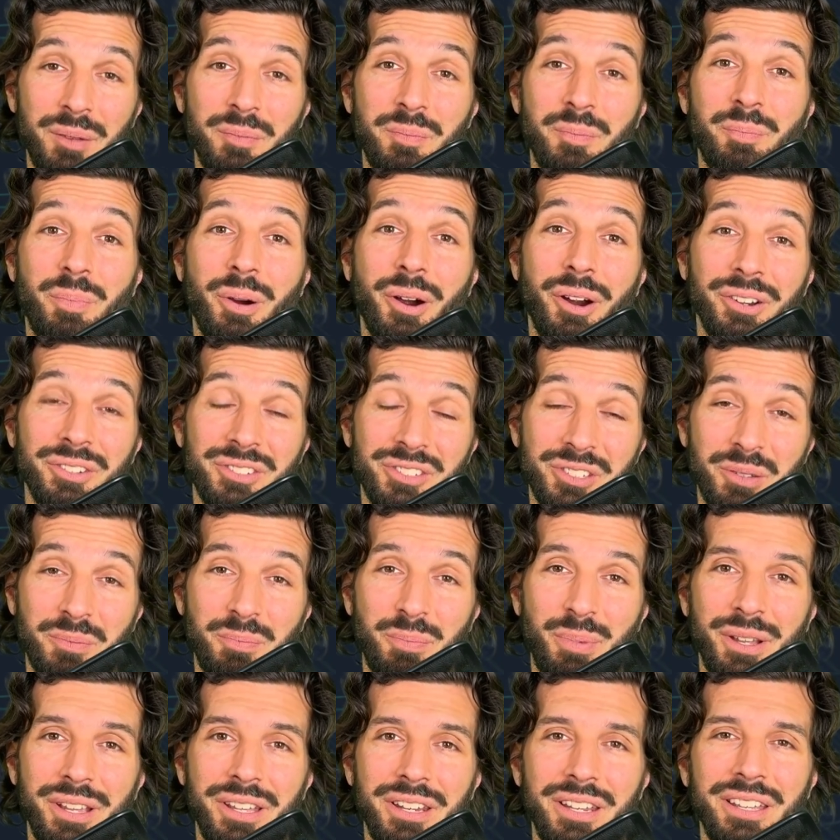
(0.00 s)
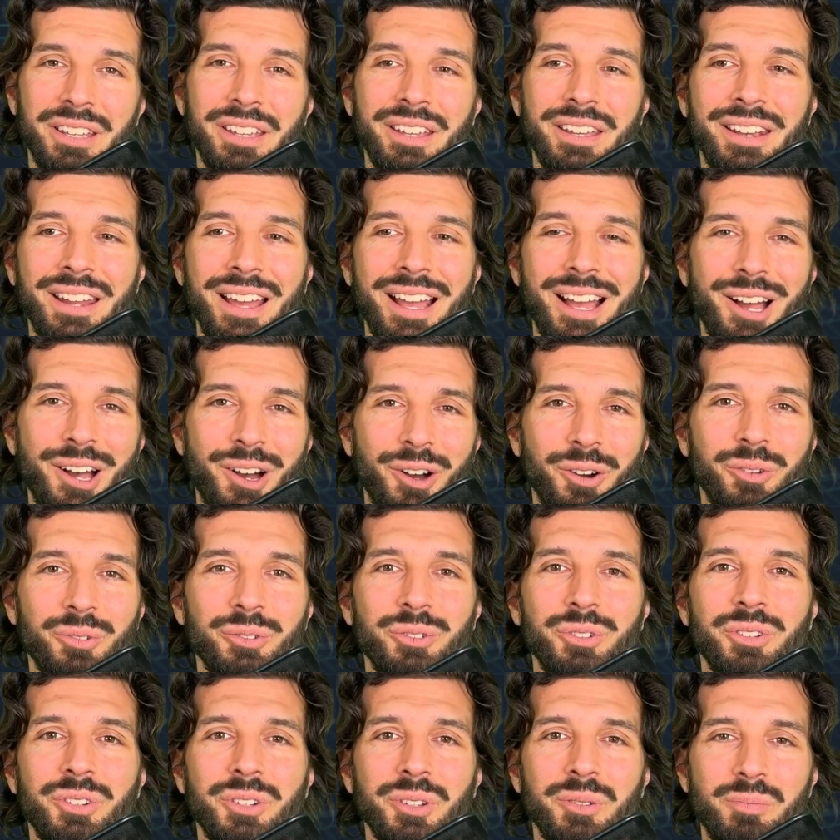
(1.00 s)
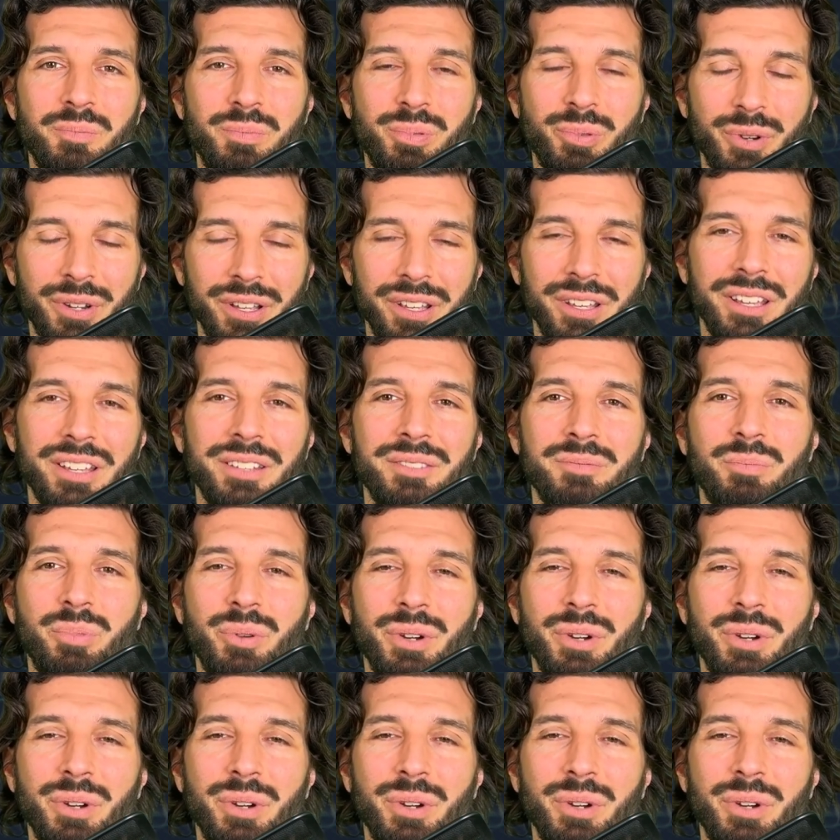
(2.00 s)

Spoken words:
participating in how you could bring and